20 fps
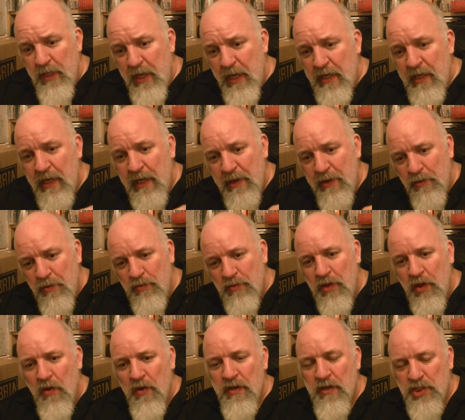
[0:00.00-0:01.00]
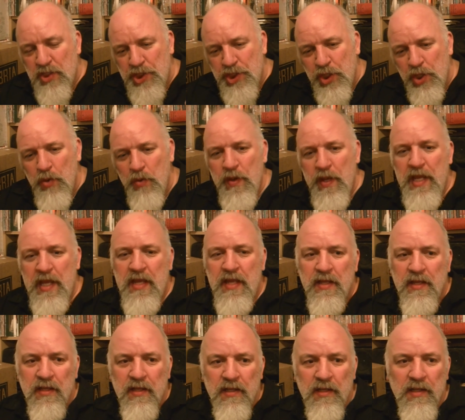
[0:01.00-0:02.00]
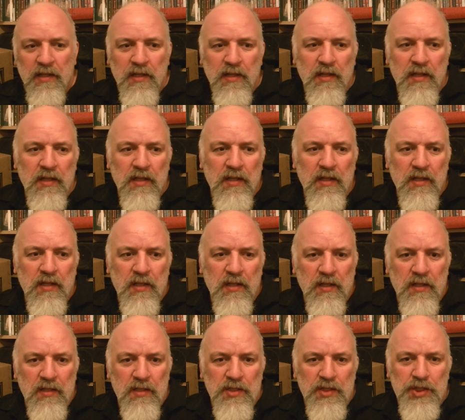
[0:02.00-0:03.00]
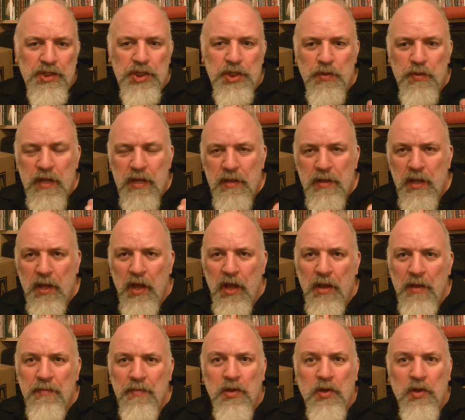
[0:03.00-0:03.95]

and a little kind of chewy chewy um,